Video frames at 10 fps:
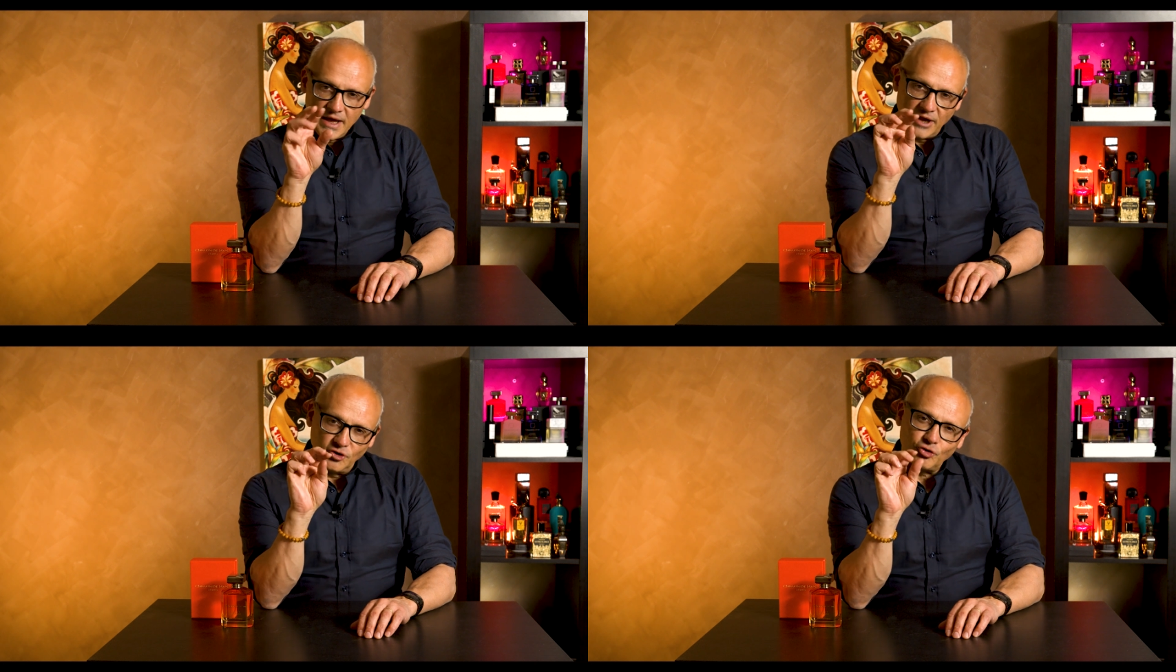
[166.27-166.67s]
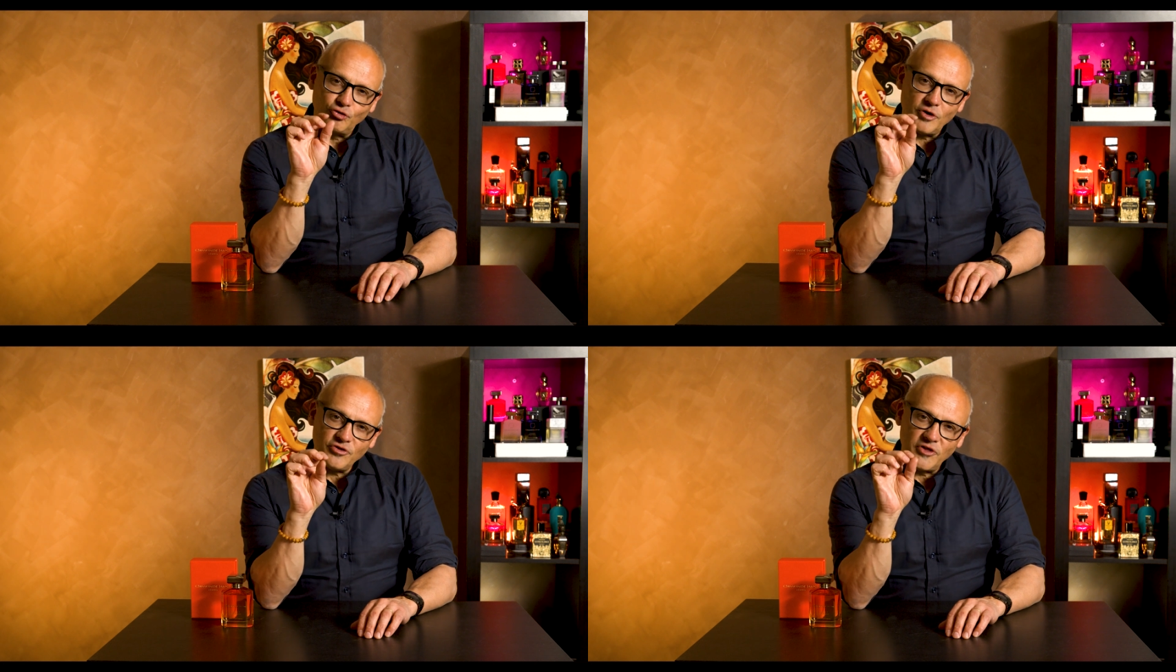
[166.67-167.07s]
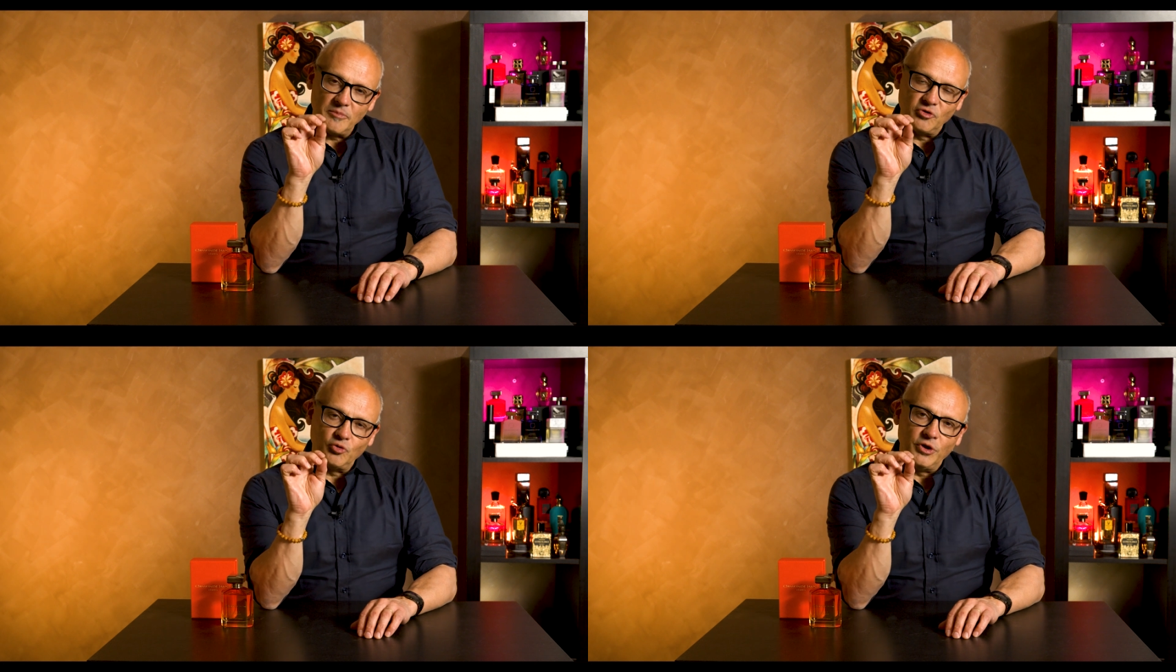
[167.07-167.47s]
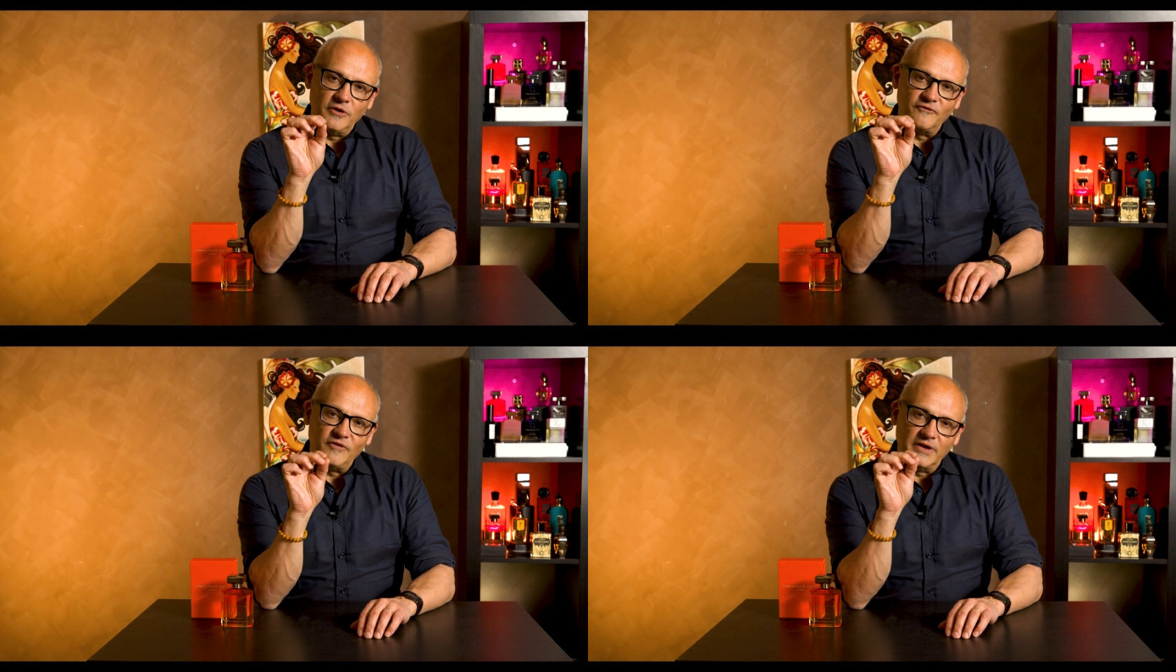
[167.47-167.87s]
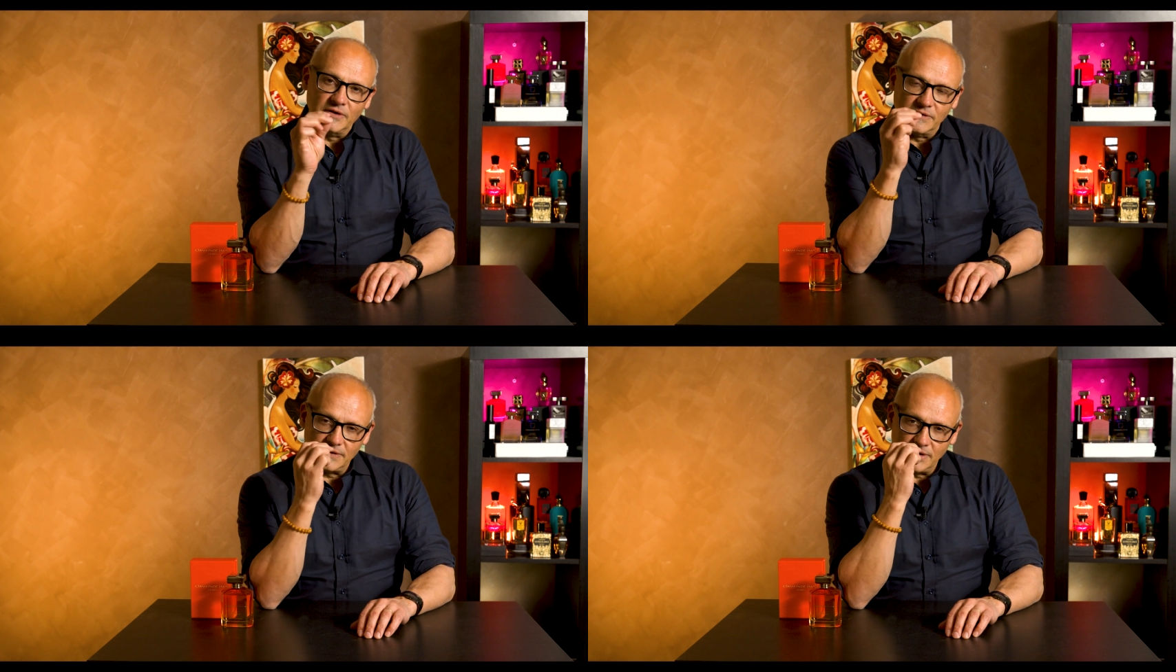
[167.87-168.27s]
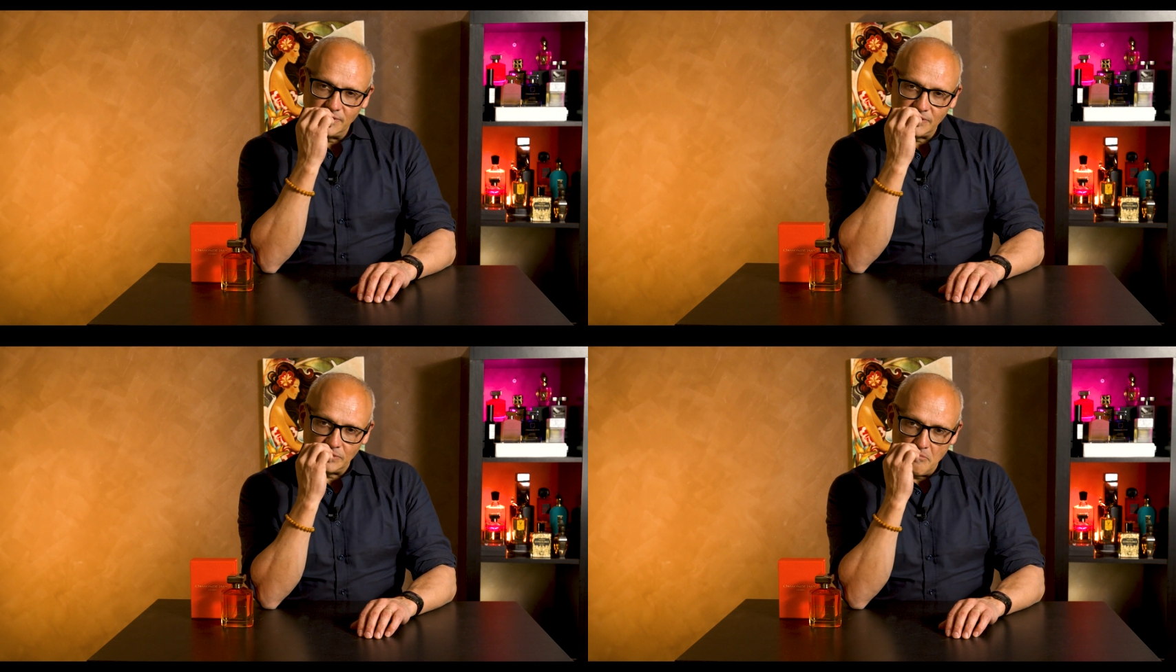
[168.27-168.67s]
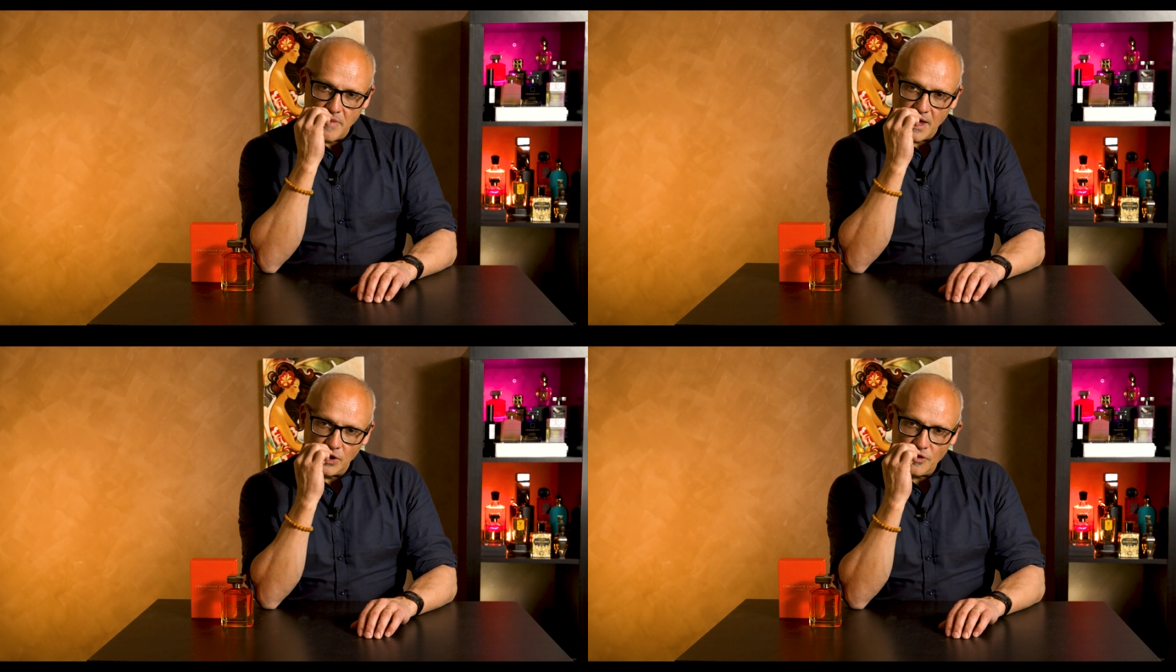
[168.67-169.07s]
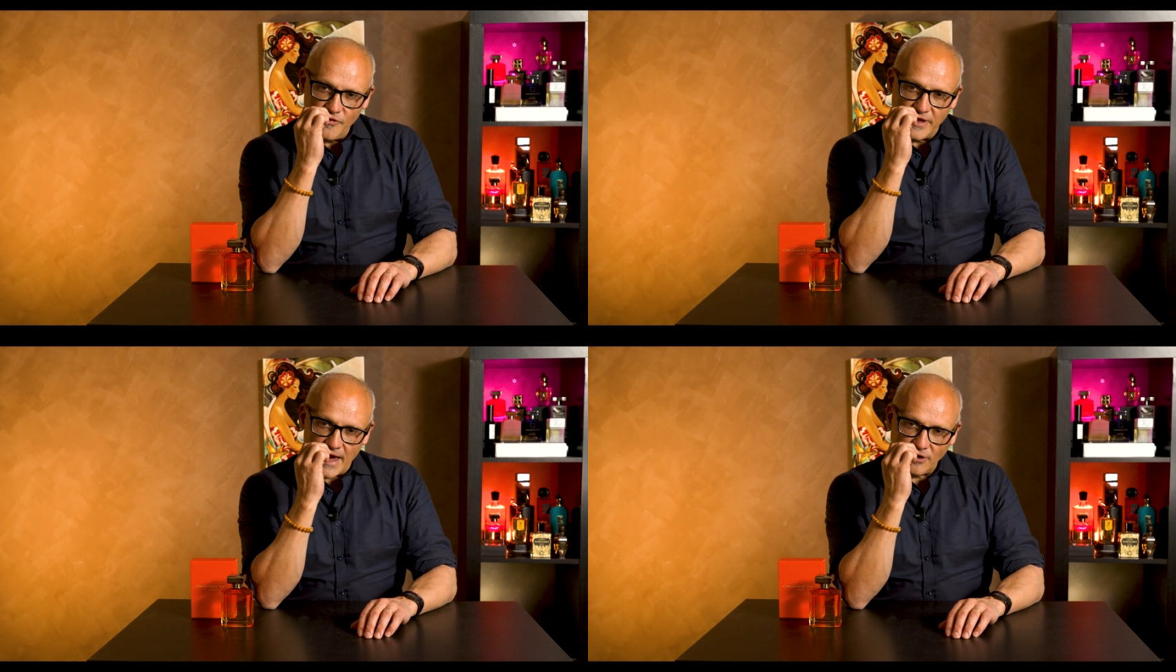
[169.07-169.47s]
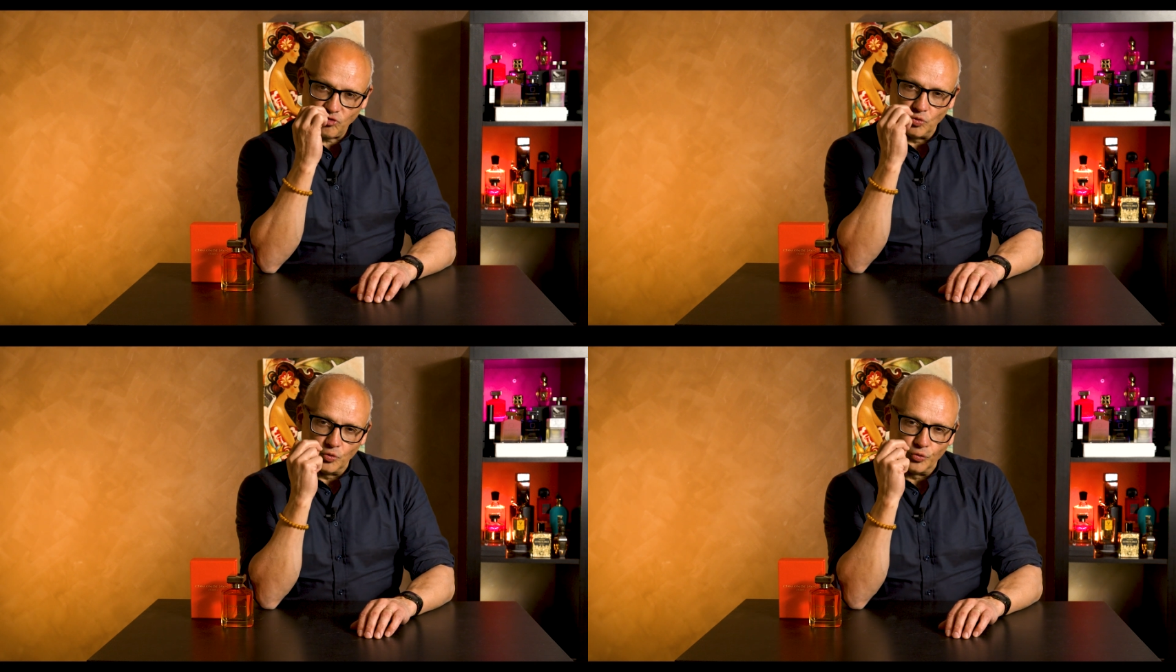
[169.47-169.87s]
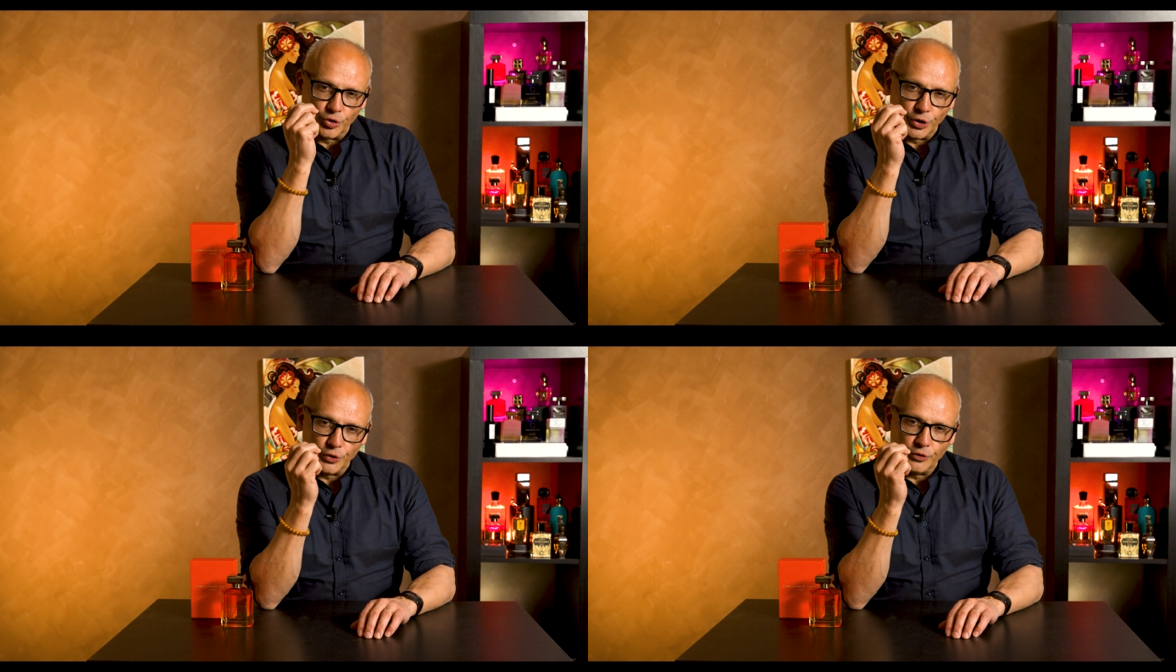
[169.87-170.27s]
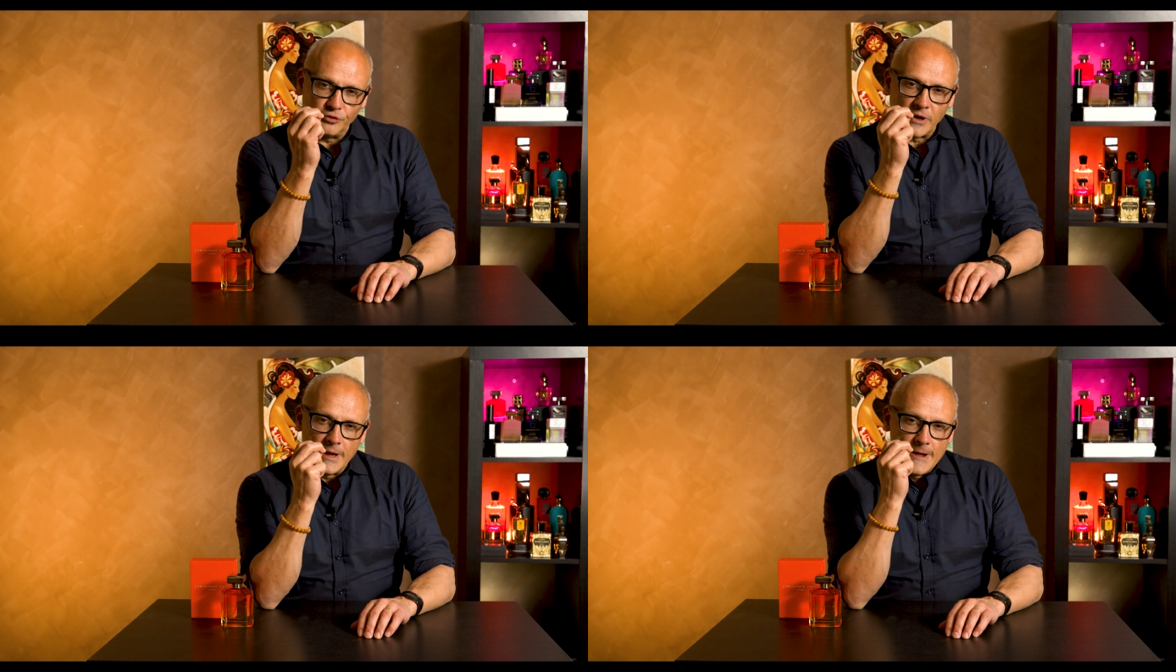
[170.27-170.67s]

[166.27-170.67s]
and crush that between your fingers and smell the actual rose.